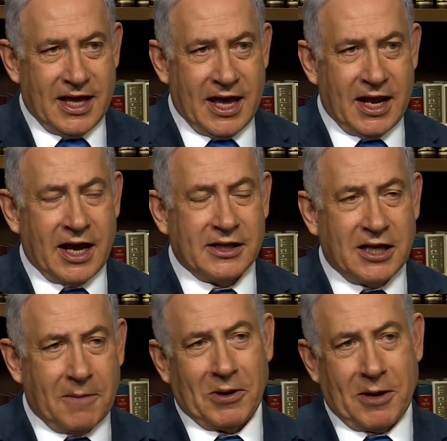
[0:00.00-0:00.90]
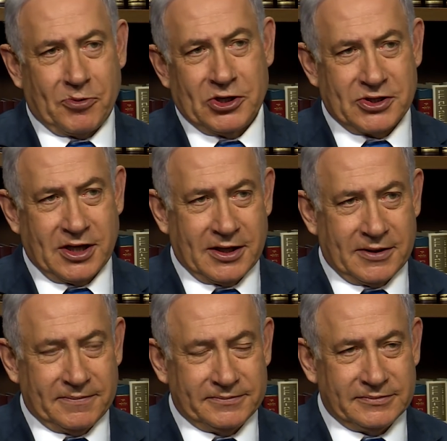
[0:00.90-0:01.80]
and I deeply appreciate it,
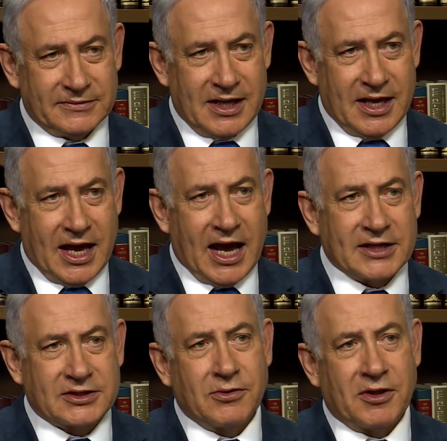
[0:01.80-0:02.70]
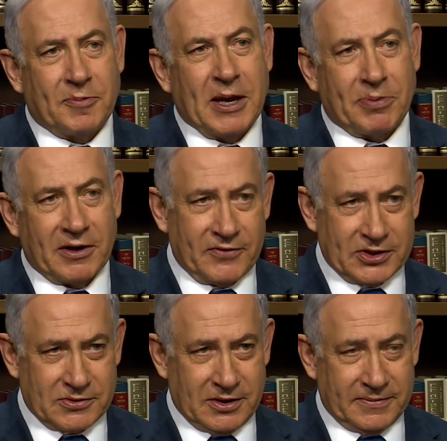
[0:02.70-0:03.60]
as do the people of
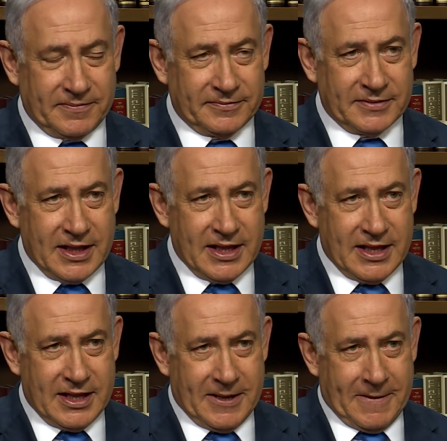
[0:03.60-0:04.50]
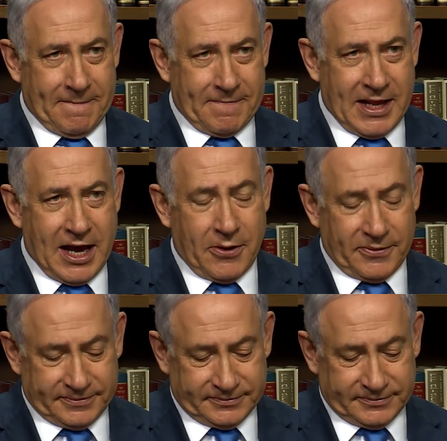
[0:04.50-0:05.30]
Israel. Now,